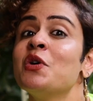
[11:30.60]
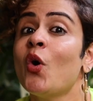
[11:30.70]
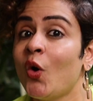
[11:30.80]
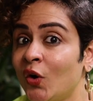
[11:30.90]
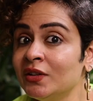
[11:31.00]

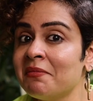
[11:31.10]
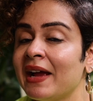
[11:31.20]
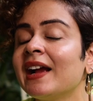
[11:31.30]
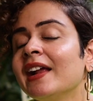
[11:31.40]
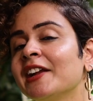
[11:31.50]
on my
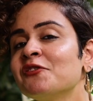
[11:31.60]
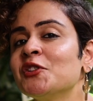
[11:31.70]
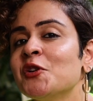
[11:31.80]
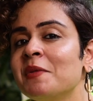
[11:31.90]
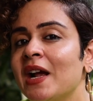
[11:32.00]
Connect with
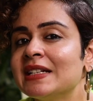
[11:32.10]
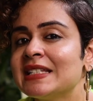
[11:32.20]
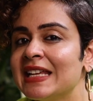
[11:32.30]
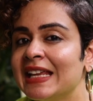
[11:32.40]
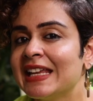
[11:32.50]
Your Plant
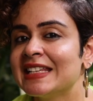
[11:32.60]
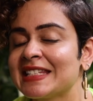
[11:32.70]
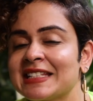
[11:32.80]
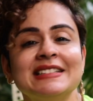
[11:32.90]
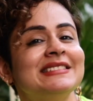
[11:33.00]
series.
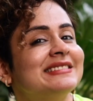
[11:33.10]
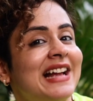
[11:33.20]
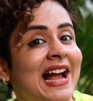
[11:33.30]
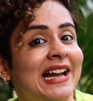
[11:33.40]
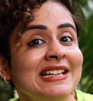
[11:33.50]

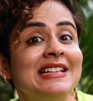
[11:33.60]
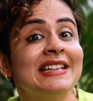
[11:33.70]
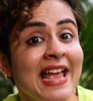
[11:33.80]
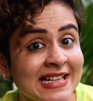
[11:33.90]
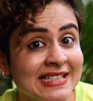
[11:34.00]
And
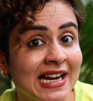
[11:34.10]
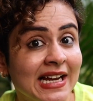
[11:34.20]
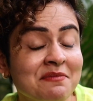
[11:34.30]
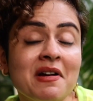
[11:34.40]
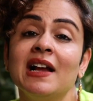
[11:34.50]
next
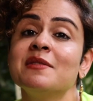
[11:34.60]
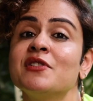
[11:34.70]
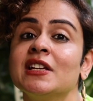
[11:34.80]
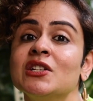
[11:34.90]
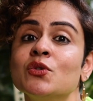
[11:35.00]
time I'll
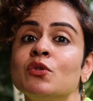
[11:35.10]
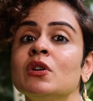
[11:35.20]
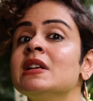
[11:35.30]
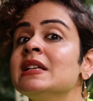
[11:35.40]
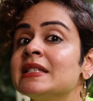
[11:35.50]
bring you
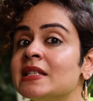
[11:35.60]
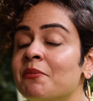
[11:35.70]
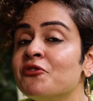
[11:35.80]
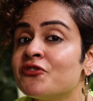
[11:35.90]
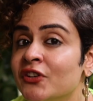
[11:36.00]

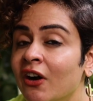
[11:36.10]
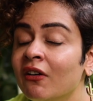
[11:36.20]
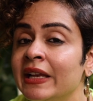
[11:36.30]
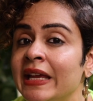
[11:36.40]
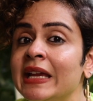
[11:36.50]
some
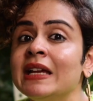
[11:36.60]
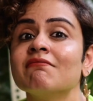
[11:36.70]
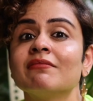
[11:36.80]
really